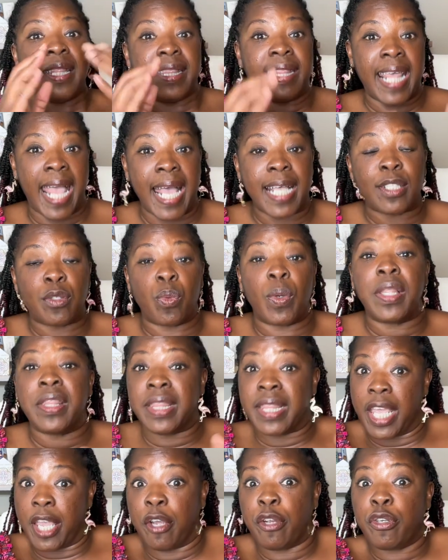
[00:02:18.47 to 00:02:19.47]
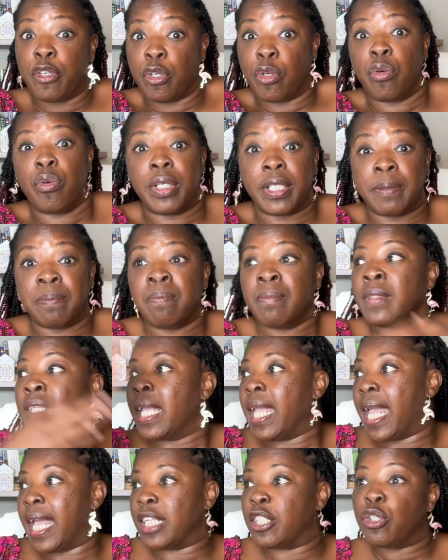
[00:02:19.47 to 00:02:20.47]
That's what they're doing
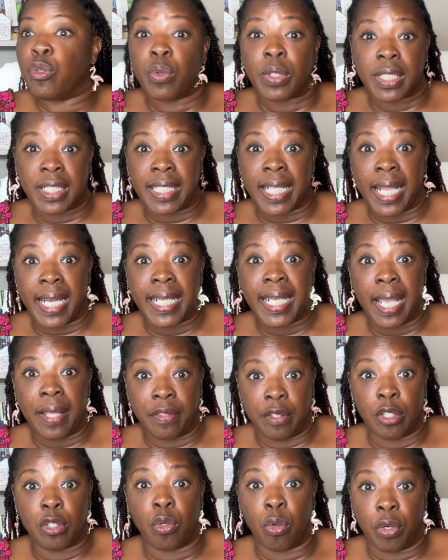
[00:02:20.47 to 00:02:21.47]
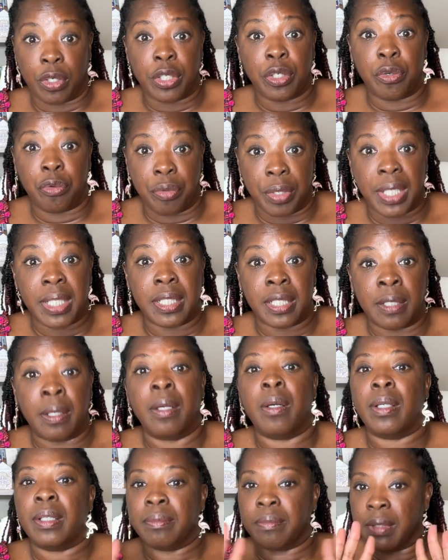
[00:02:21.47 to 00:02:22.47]
as you were standing at the door to greet.
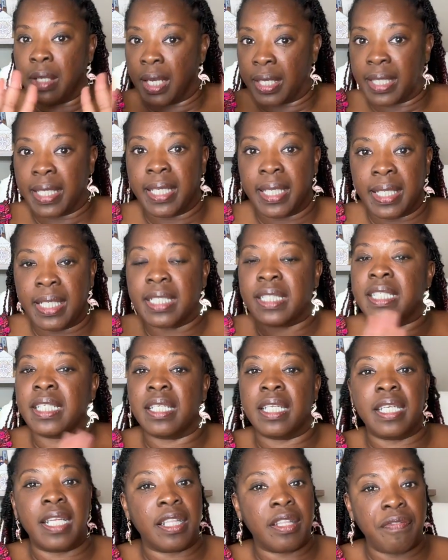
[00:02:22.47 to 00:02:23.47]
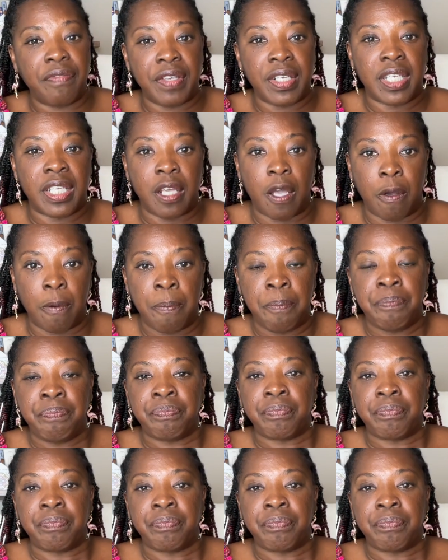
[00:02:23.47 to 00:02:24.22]
Again, it's in another video.